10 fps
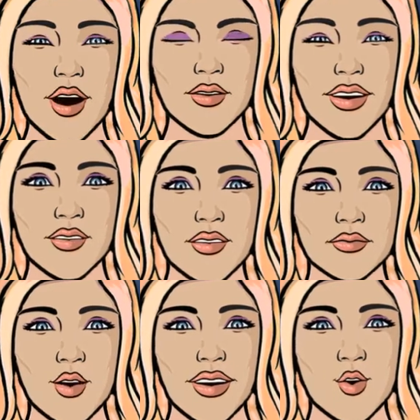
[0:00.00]
and this is a
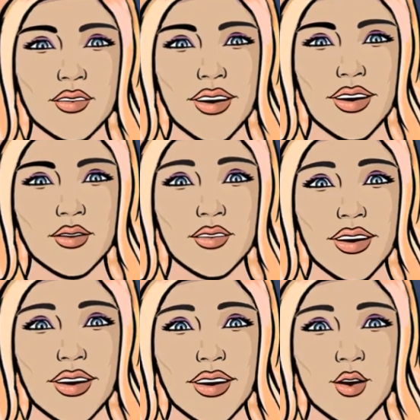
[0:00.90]
brief Wikivids
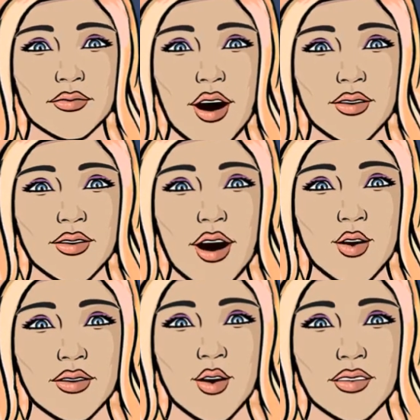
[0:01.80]
video about
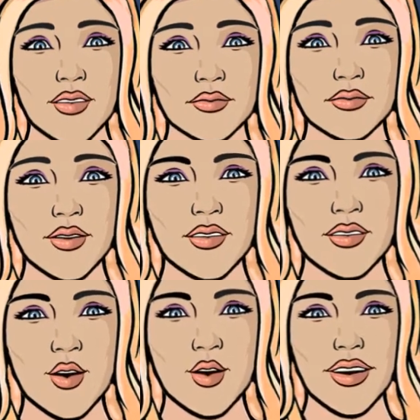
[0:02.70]
Star Trek,
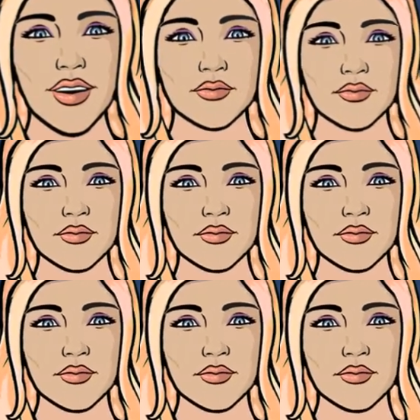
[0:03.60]
Discovery.